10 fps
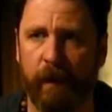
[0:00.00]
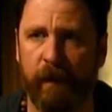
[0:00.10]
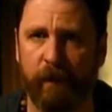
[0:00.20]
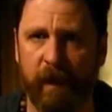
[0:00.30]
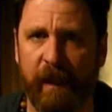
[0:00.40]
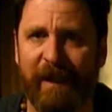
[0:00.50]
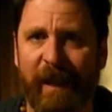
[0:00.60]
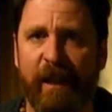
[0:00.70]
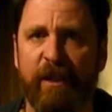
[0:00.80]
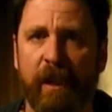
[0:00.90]
it was an
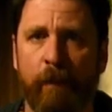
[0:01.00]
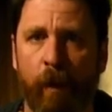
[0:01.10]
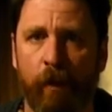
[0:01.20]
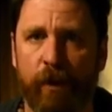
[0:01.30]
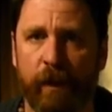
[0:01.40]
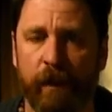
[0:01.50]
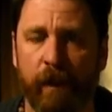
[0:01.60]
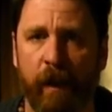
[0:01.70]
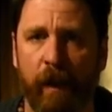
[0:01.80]
intense emotion